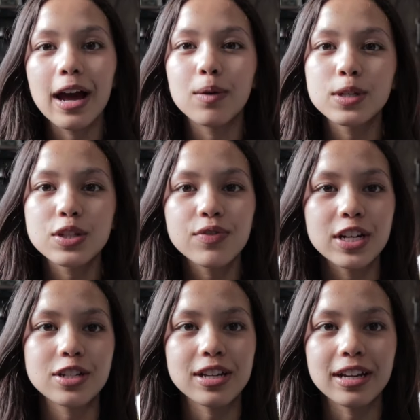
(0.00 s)
I almost
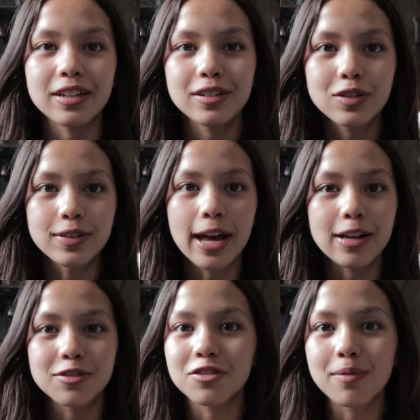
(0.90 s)
finished like 2
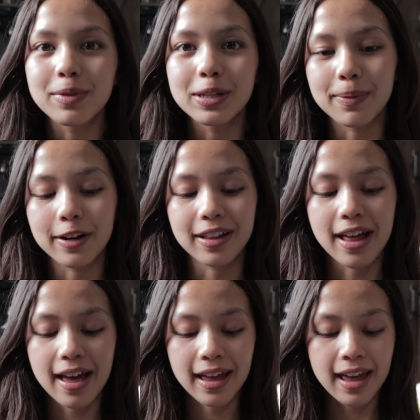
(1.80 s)
cows, so I'm really proud of
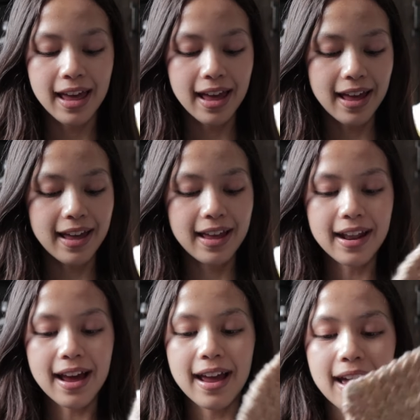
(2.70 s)
that.
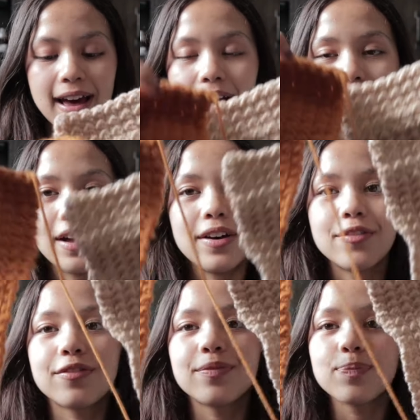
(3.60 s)
And I
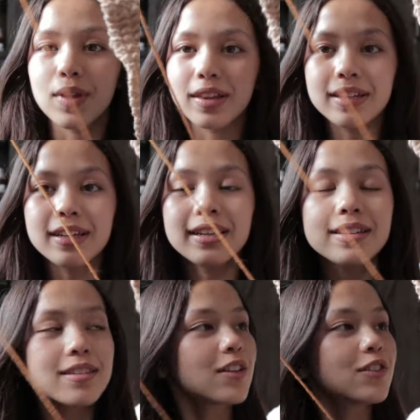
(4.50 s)
have
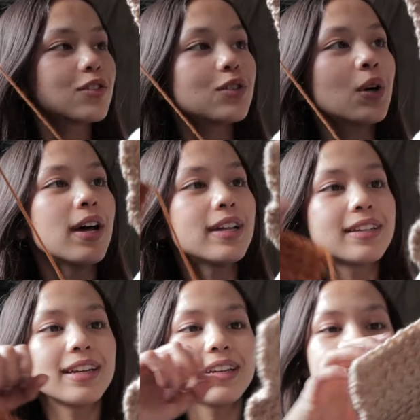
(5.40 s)
these 2
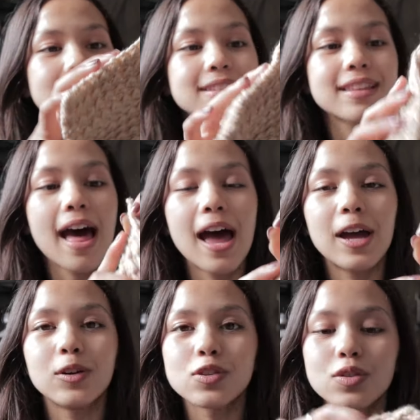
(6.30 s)
things that
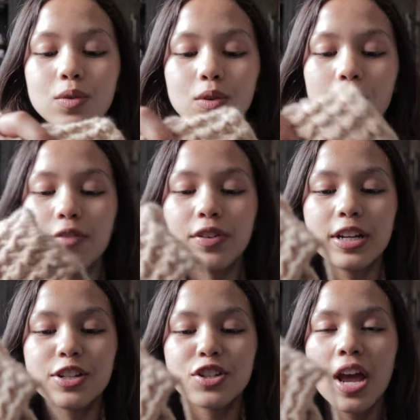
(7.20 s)
I also got to
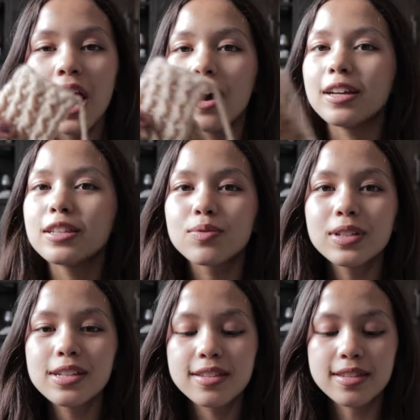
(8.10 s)
finish. It's
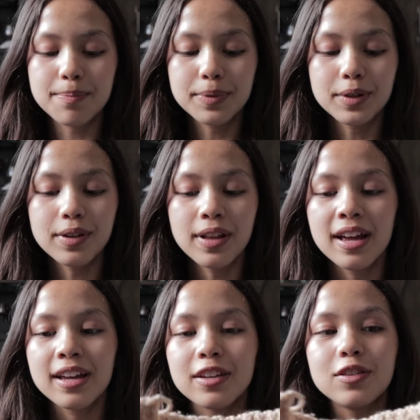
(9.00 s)
really simple.
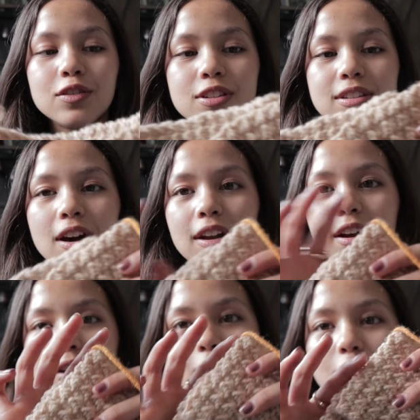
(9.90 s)
You just
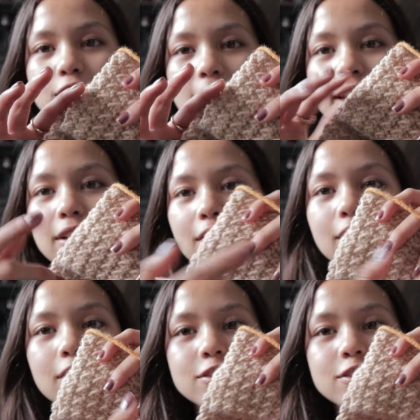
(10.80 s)
gotta crochet here,